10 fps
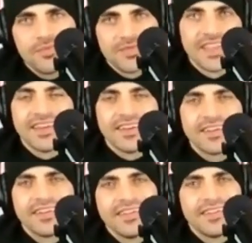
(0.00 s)
there
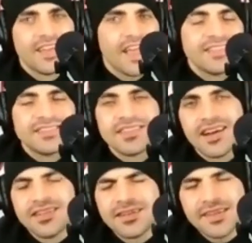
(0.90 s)
and
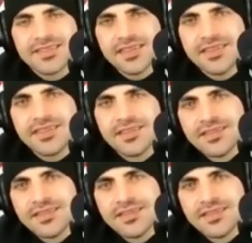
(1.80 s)
start wrestling?